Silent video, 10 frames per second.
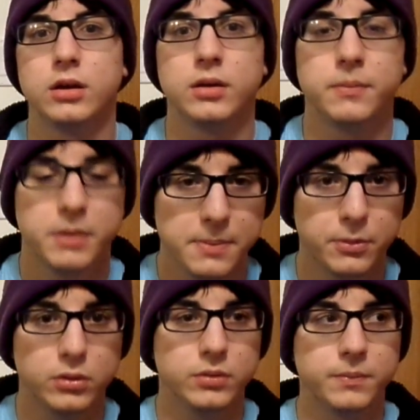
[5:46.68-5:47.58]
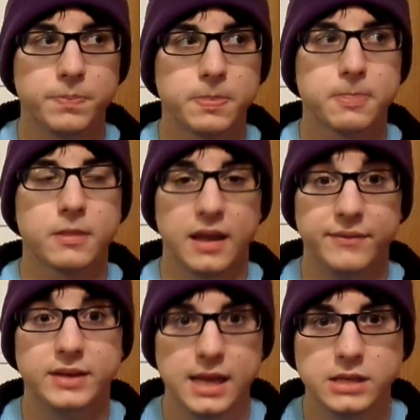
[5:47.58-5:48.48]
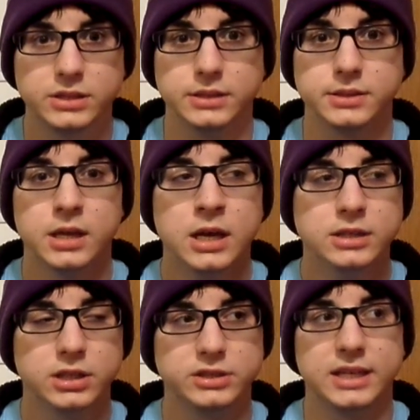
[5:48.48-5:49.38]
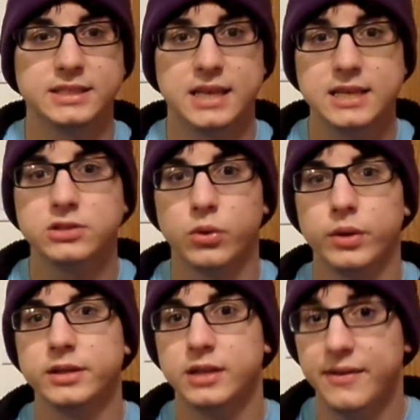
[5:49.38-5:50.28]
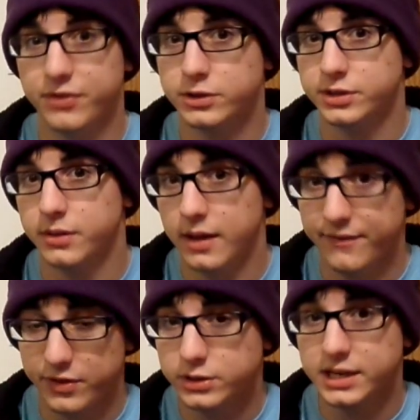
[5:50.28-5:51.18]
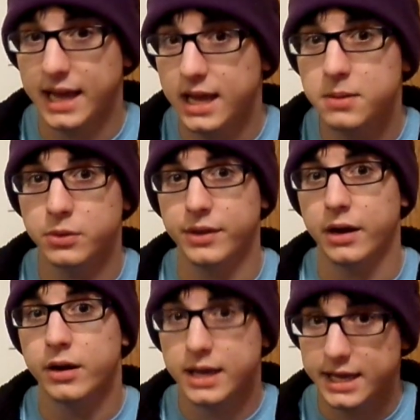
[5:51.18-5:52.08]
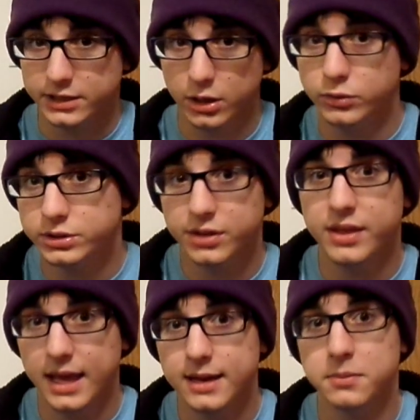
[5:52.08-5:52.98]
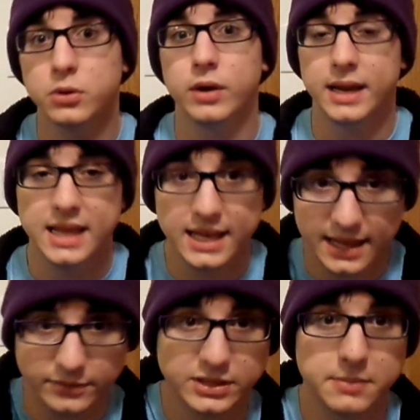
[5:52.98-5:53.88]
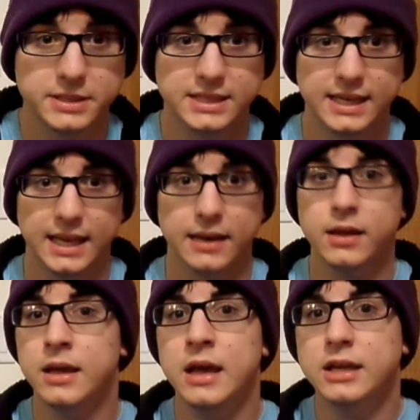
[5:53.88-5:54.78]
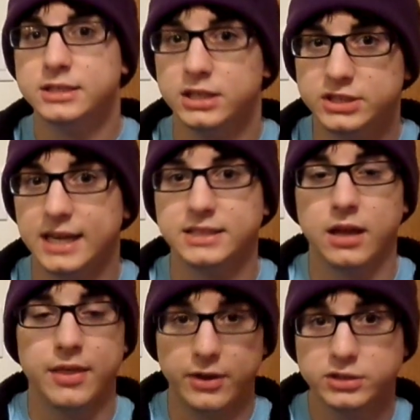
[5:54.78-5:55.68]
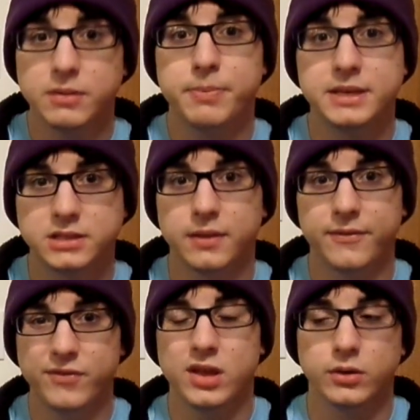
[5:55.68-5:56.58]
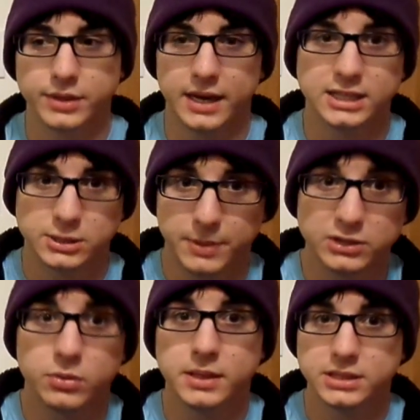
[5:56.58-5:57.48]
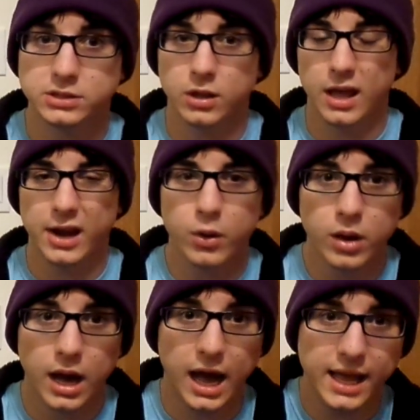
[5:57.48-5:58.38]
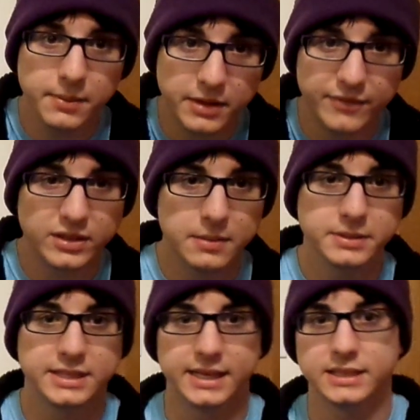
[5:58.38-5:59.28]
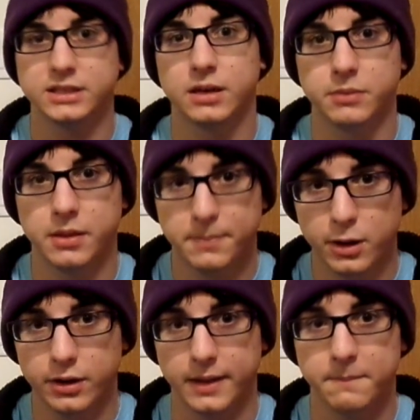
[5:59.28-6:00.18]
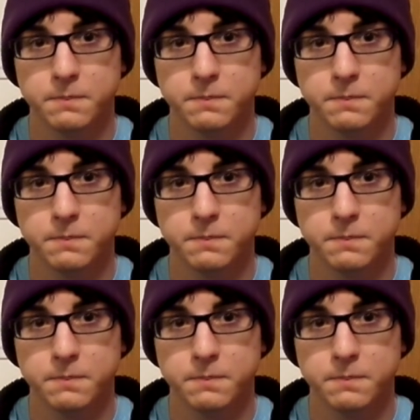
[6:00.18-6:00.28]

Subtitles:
people invitations, such as he's going, if there's an animal there, he goes to the animal and he gives them a ticket. Such as, there's a beast on the field and I special Messengelato, I am giving them a ticket to come to the party.